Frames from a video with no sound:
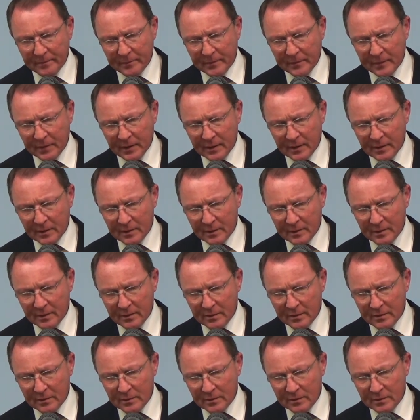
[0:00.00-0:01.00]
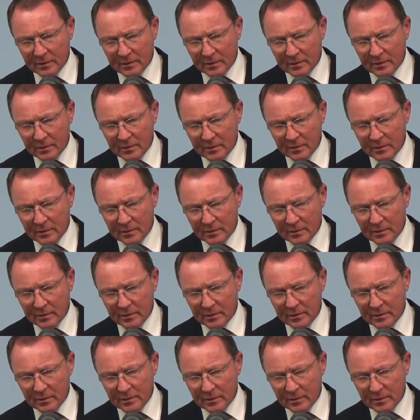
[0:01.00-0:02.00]

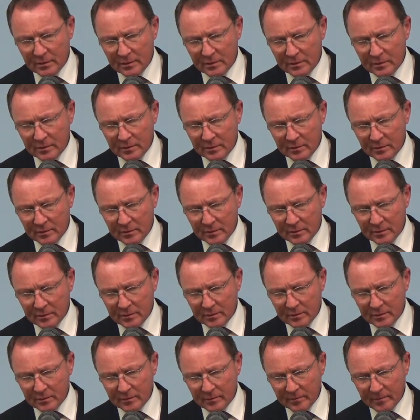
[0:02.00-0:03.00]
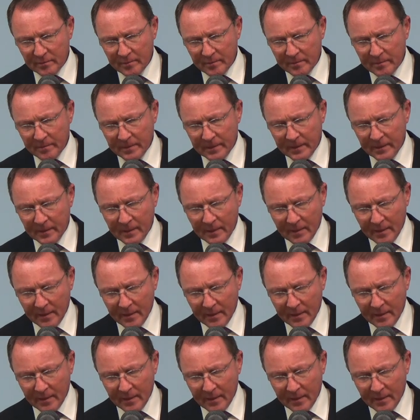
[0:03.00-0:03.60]
[no speech]